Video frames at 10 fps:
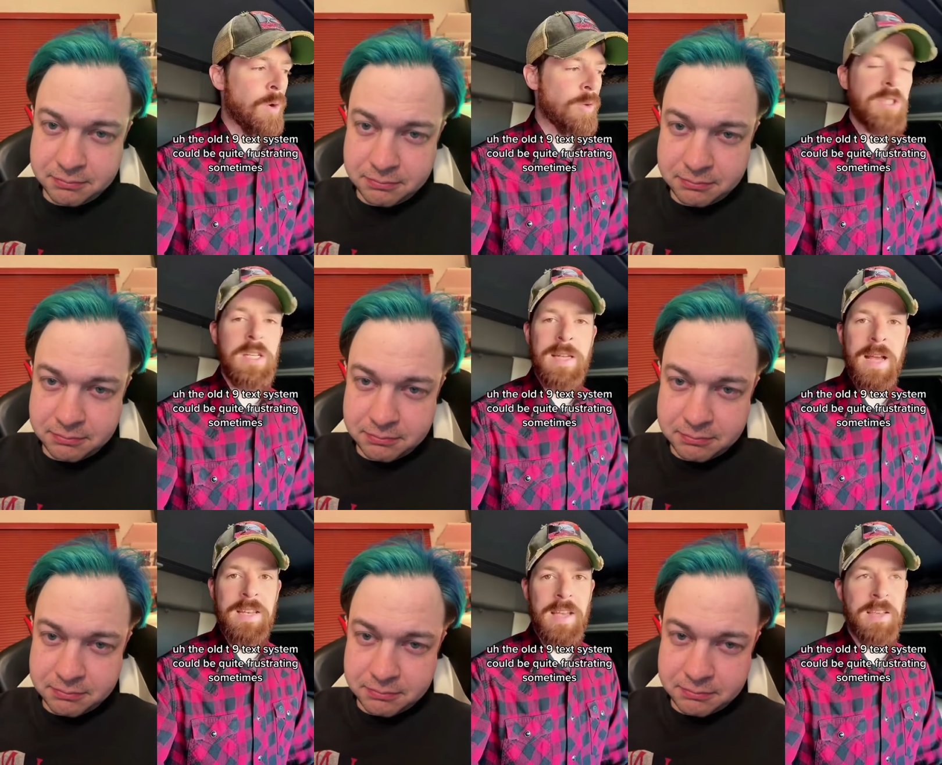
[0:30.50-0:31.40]
Speaker 1: old
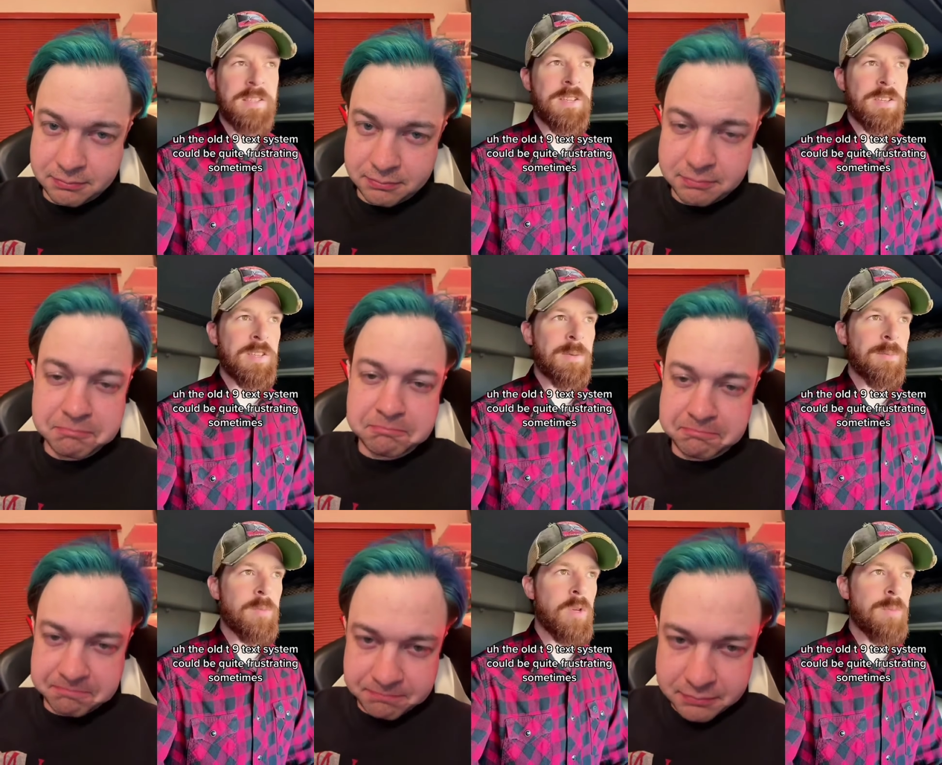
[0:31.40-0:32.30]
T9 tech
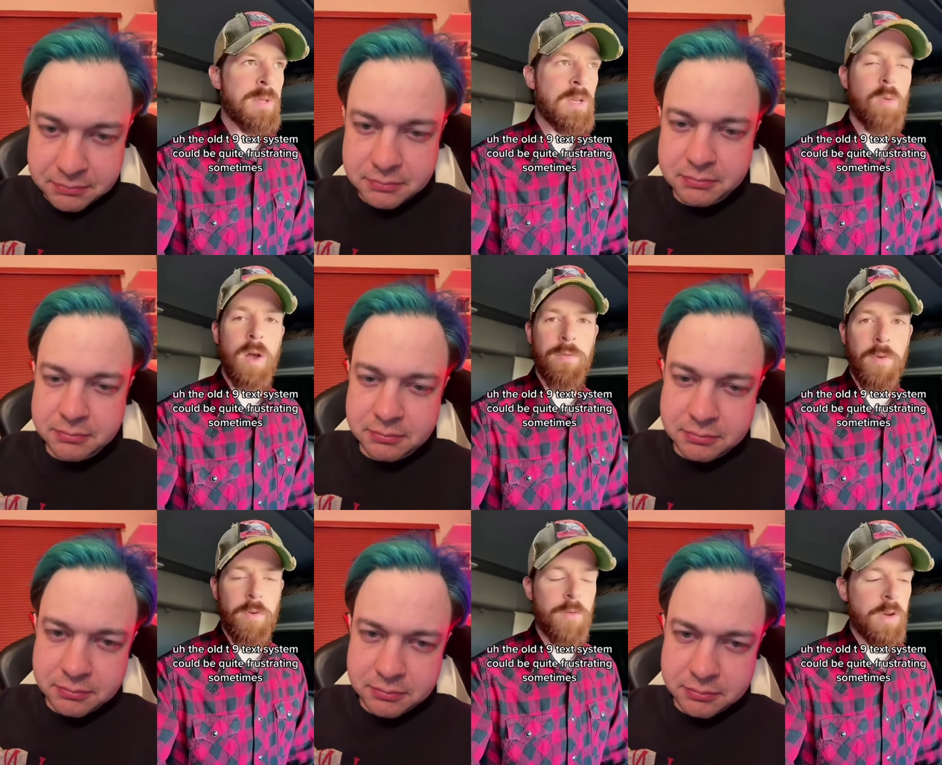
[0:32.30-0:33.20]
system could be quite
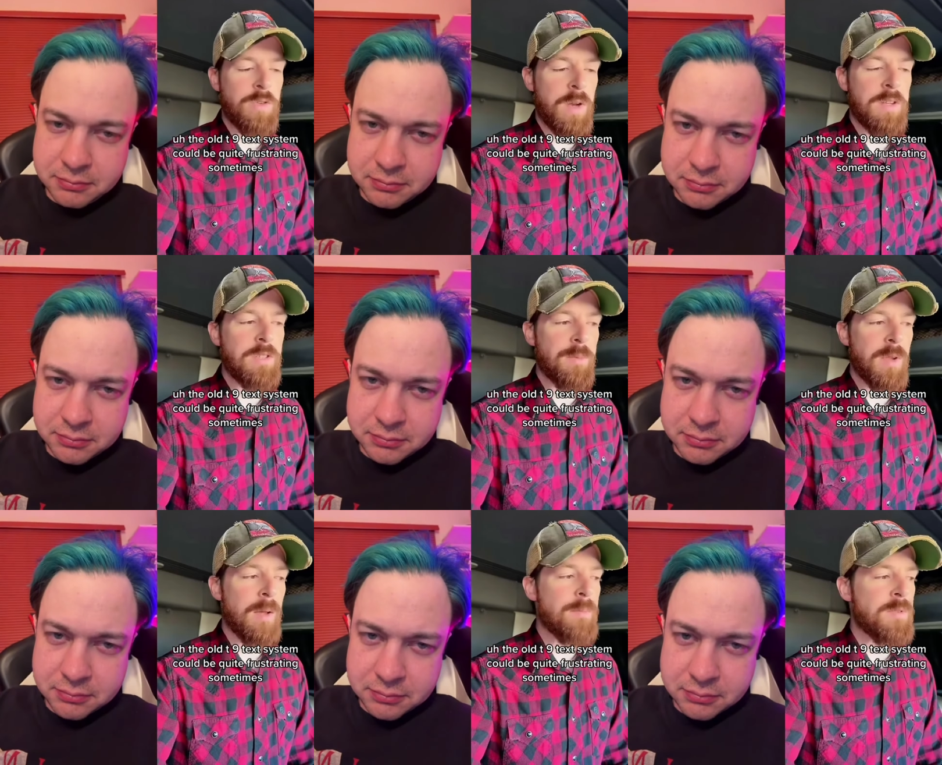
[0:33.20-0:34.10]
fr frustrating
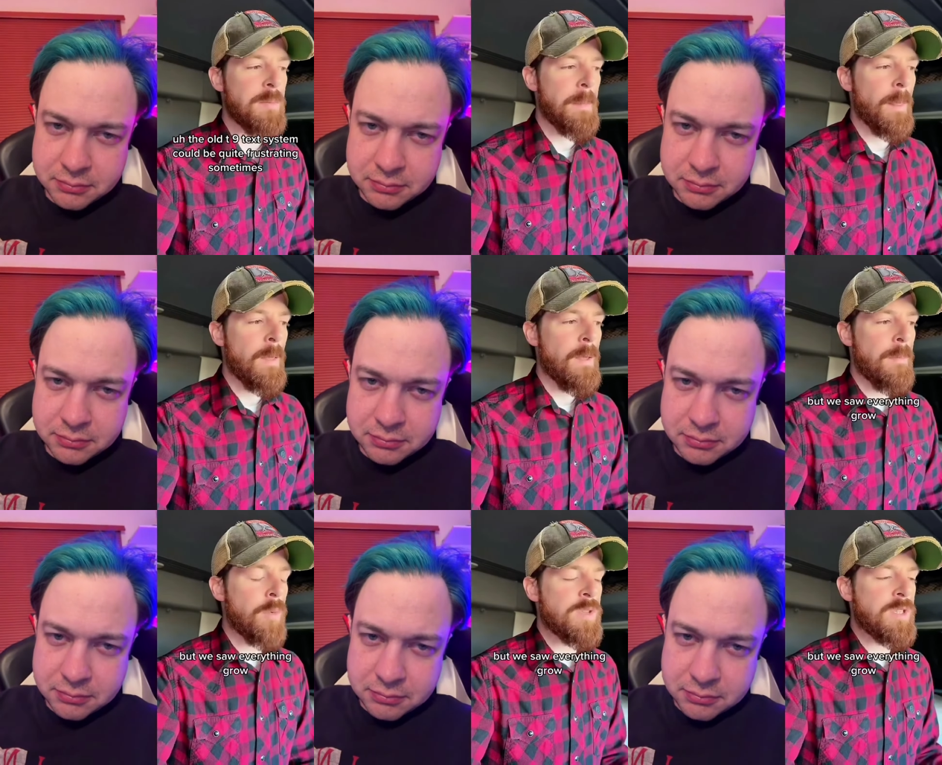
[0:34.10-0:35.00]
sometimes,
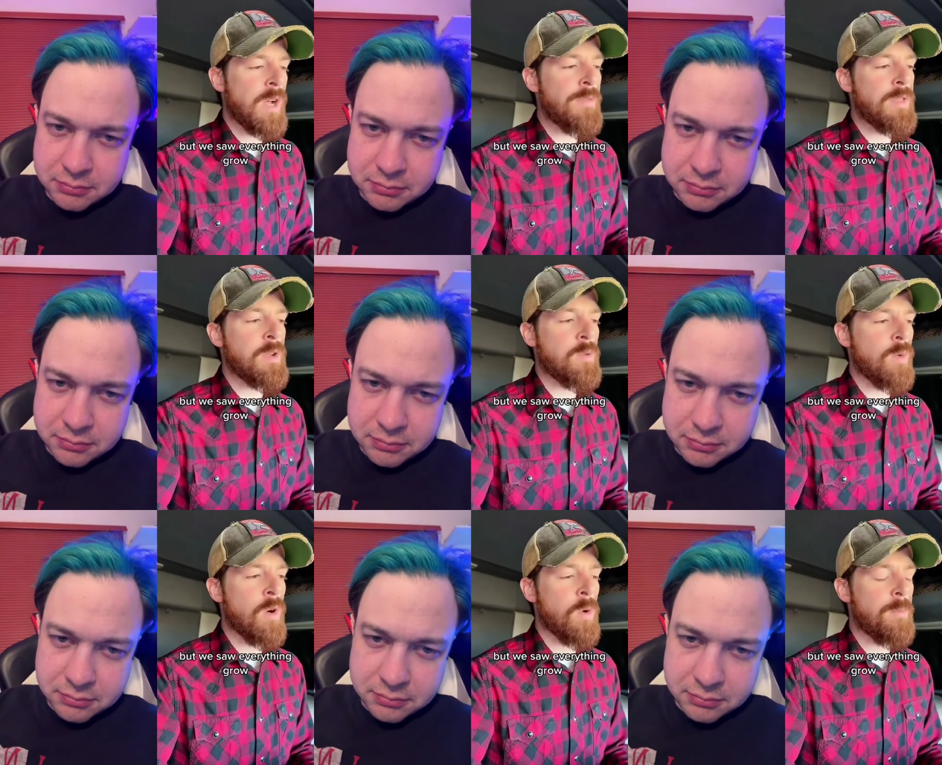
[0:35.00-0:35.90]
but we saw everything
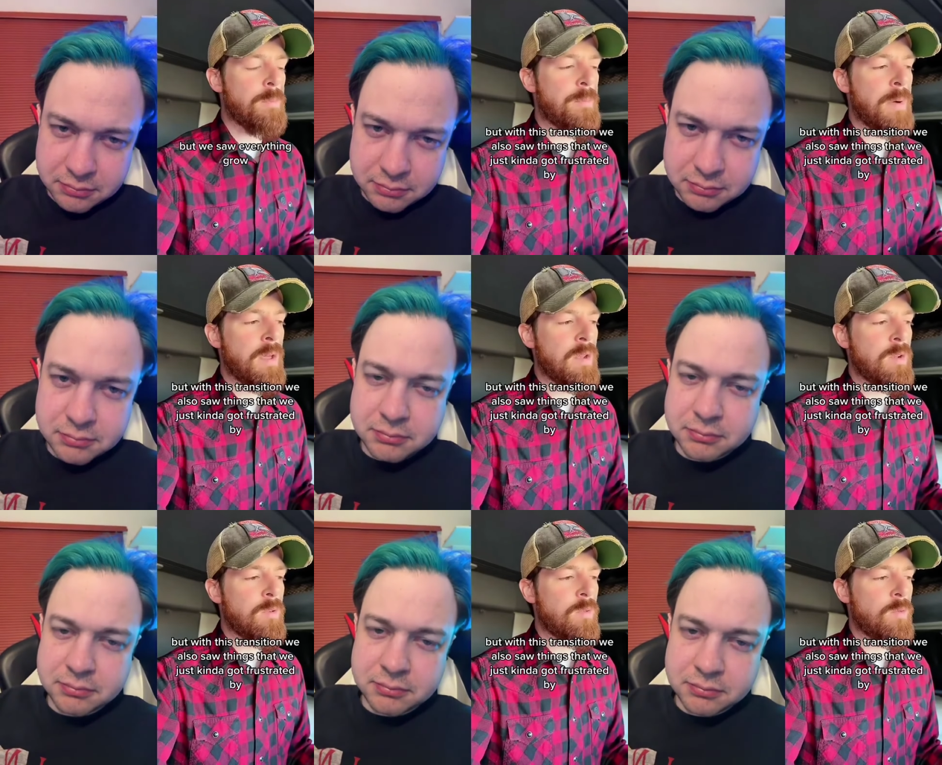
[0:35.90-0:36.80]
grow. But
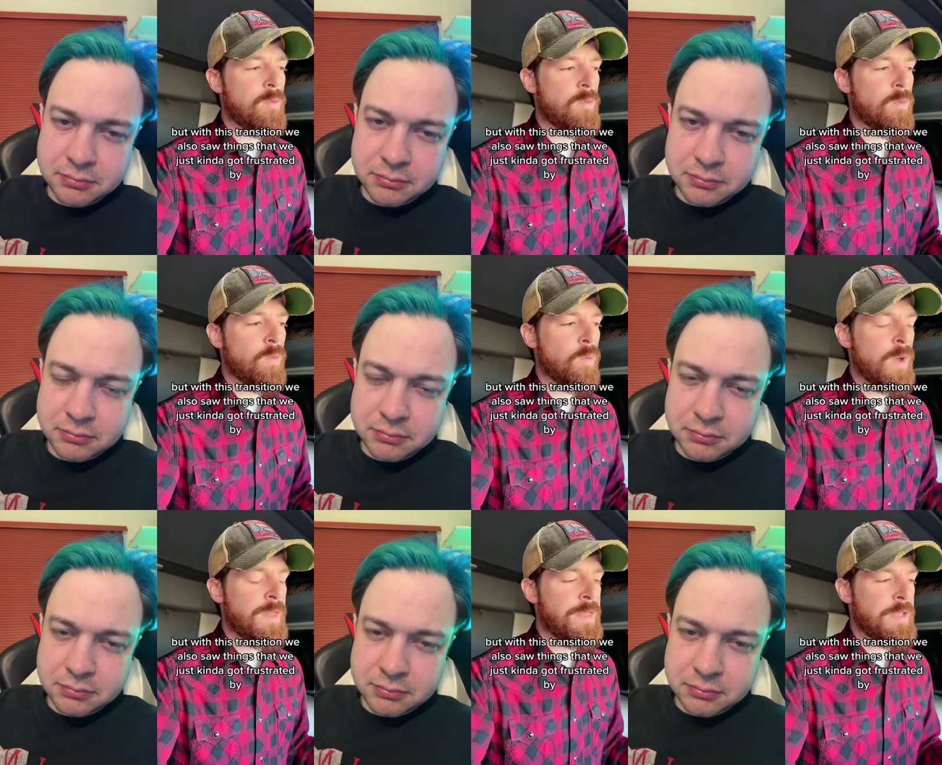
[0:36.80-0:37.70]

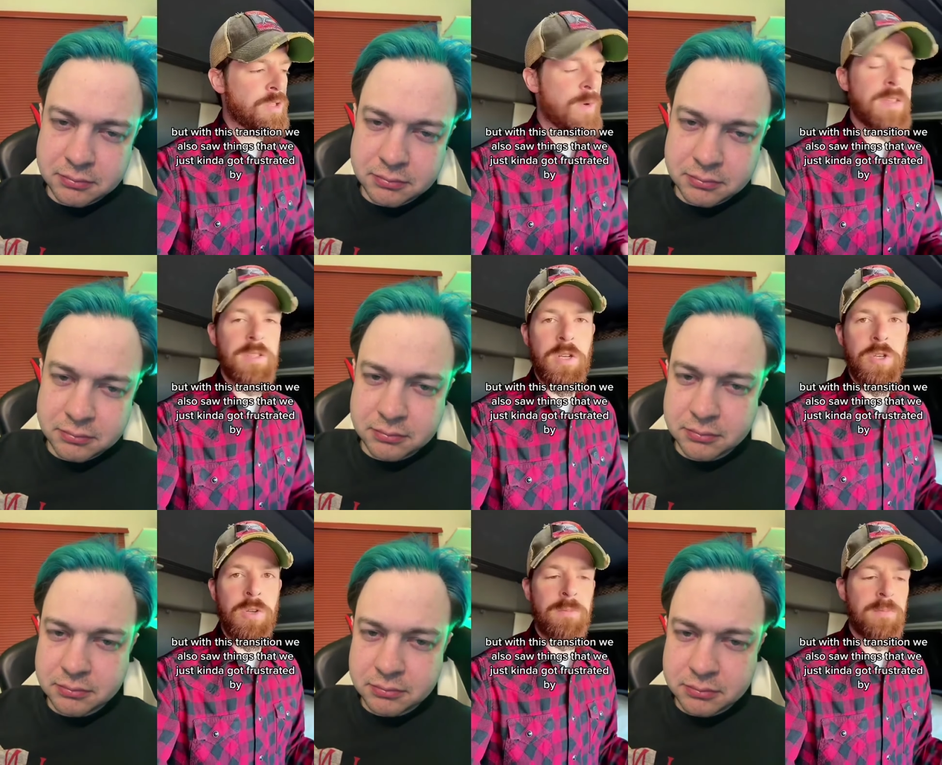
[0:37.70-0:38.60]
with this
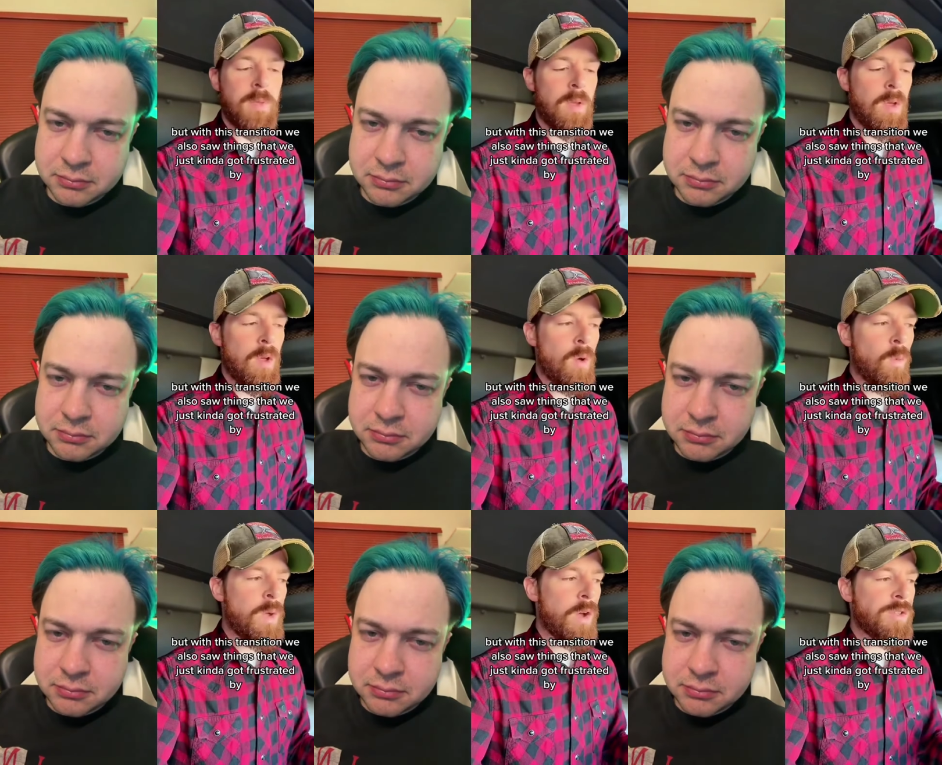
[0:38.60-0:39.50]
transition,
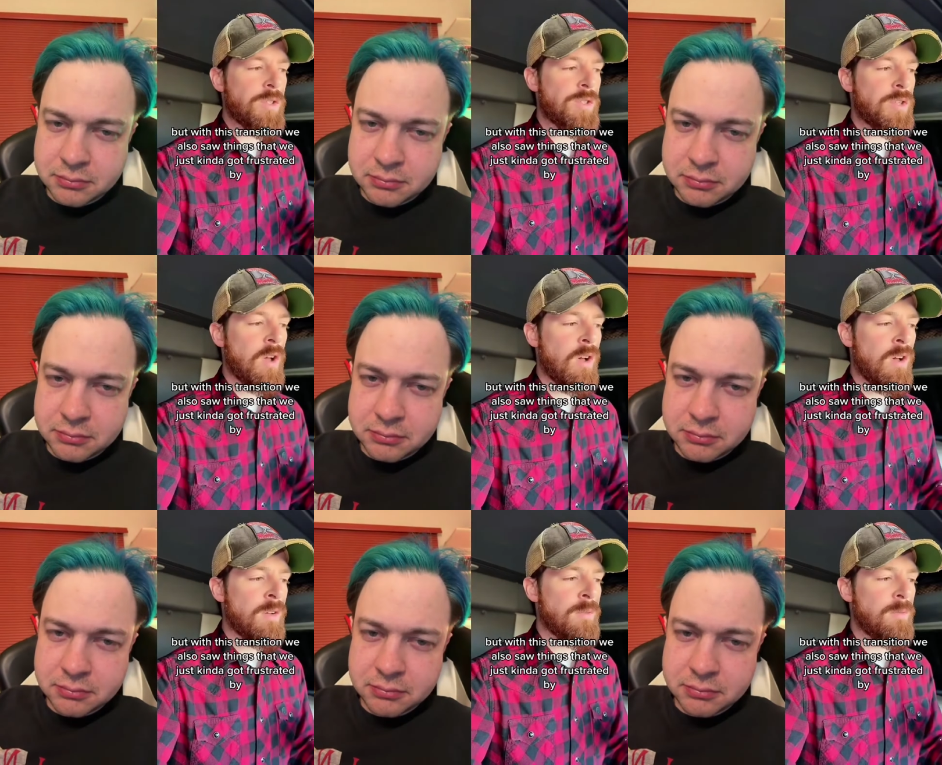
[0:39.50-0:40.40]
we also
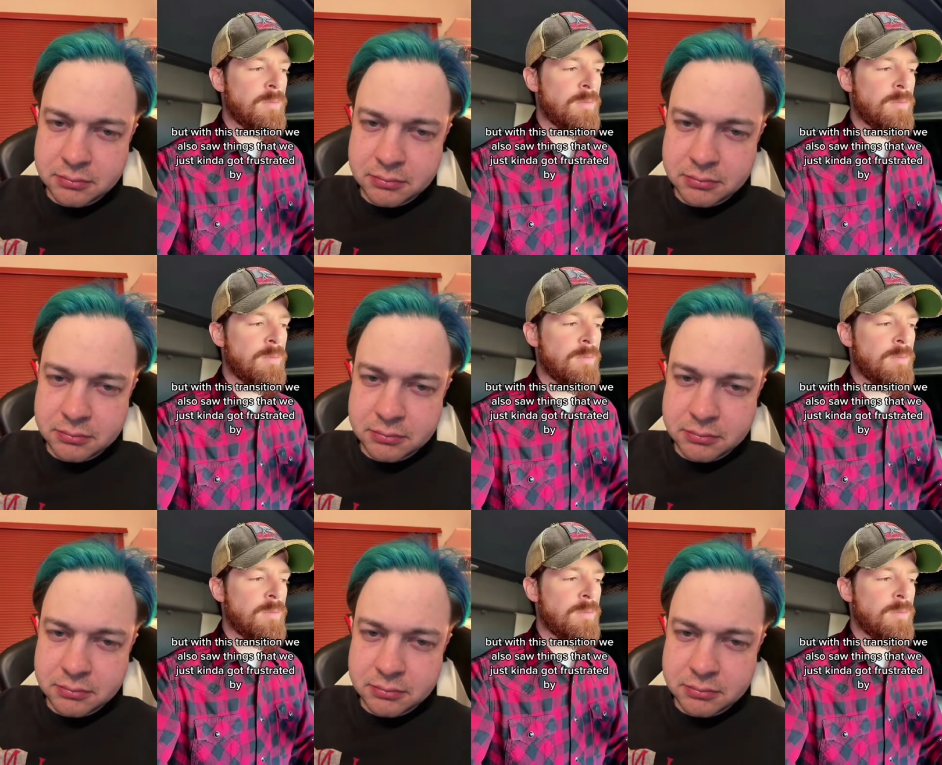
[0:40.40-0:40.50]
saw